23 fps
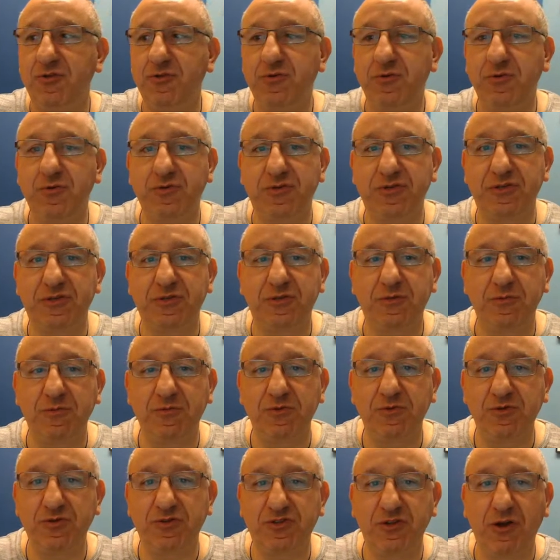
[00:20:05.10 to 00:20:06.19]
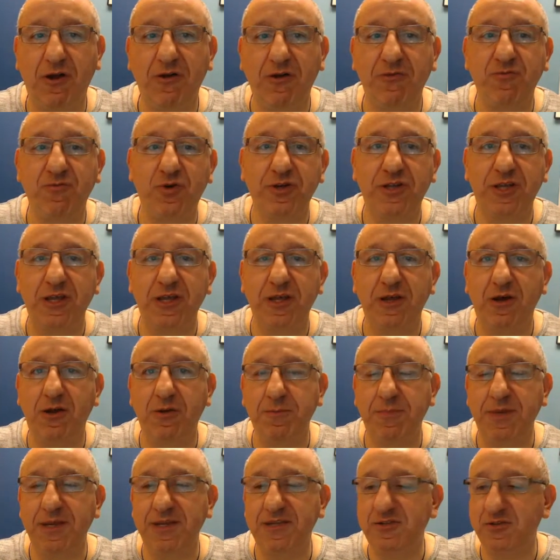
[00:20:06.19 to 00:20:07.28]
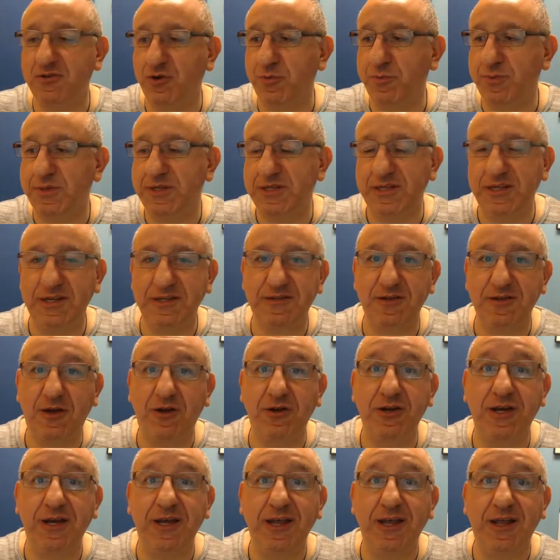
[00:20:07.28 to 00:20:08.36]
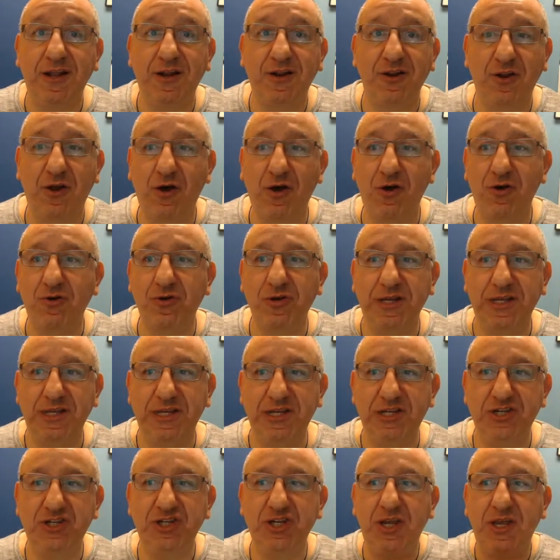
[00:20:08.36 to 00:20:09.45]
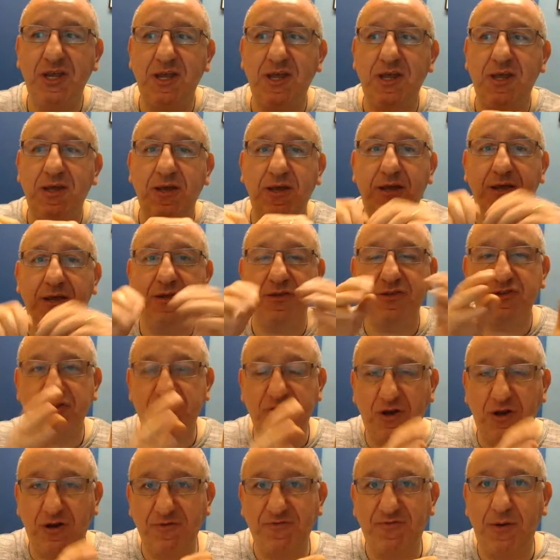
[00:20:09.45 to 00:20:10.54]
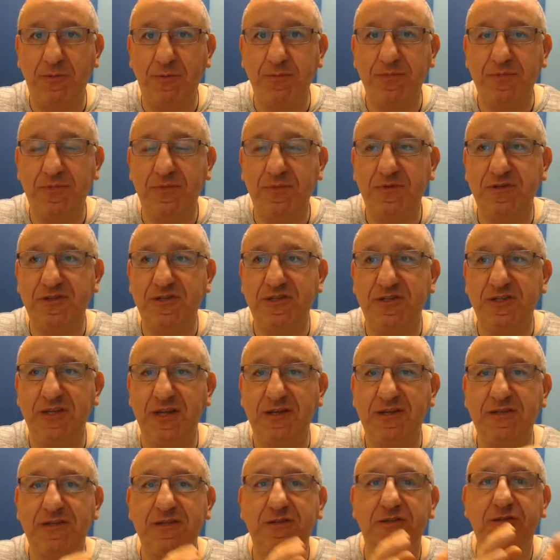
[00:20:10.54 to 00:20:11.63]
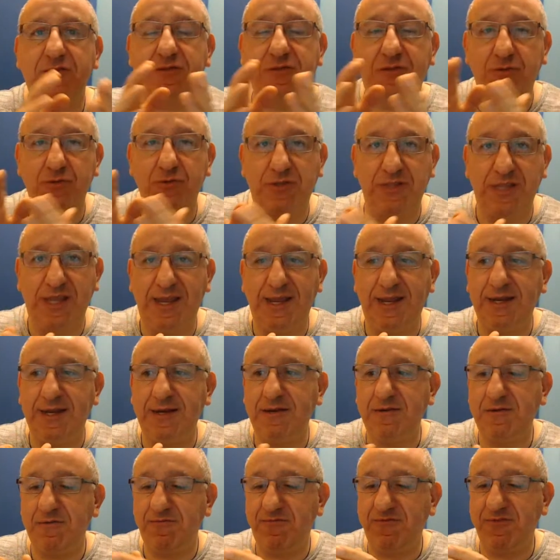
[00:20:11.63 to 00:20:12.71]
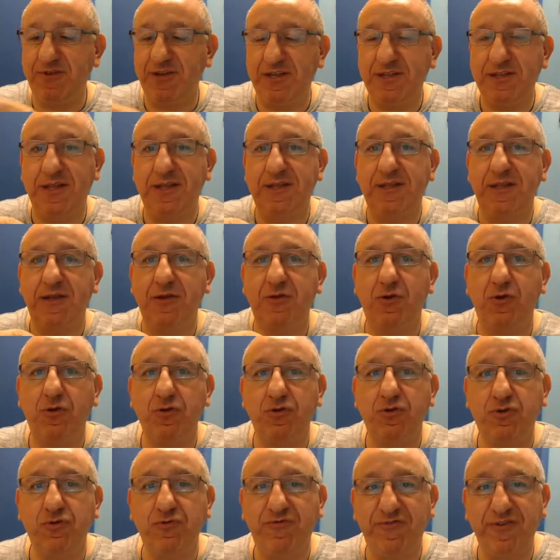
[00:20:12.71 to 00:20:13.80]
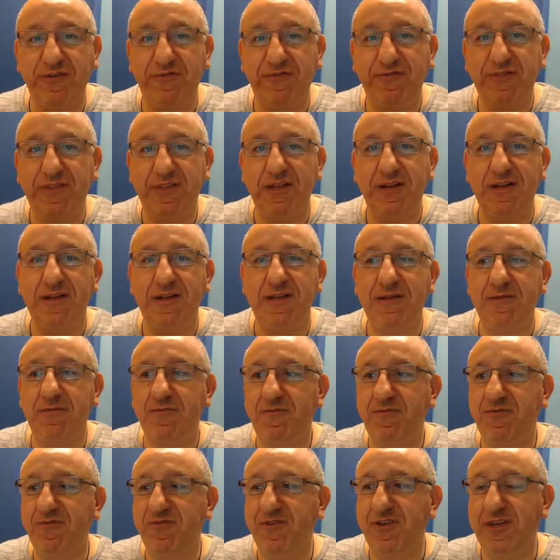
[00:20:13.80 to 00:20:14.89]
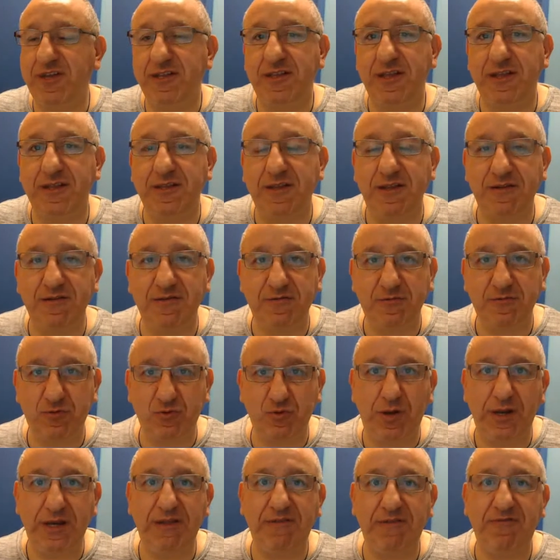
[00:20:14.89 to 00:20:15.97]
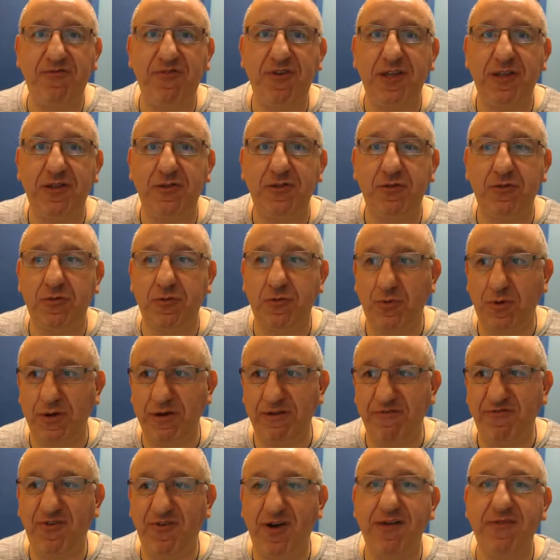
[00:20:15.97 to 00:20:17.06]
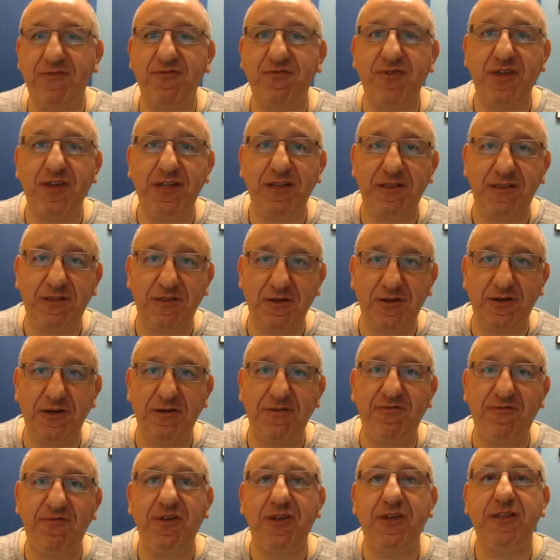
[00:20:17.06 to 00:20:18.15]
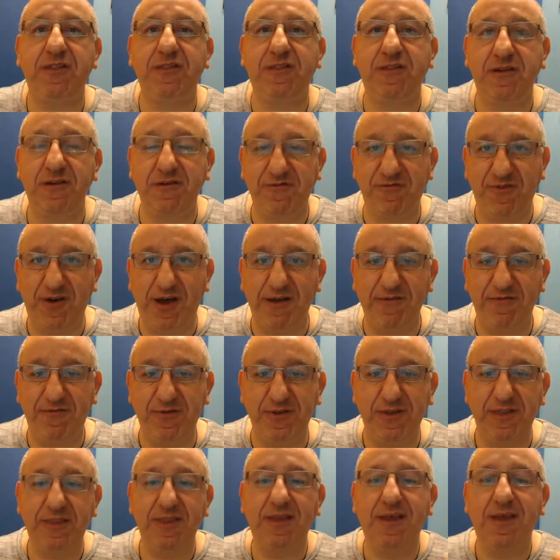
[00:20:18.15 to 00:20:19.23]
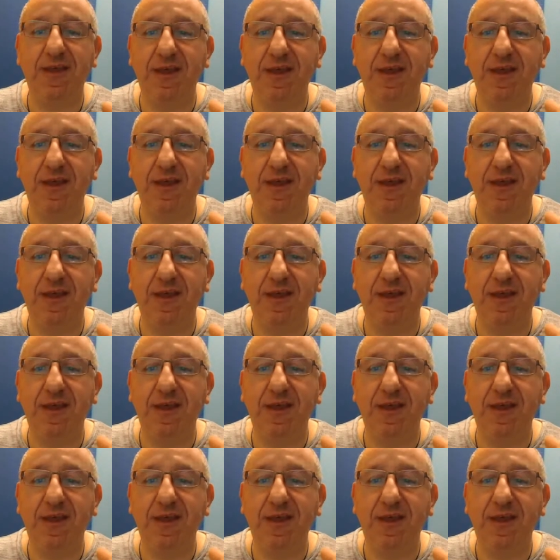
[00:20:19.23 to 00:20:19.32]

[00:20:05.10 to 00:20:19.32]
you you start working on basic obedience on a long leash. Uh, start from six to 10 feet and then go to 15 feet and then 20 feet 25 feet 30 feet 35 feet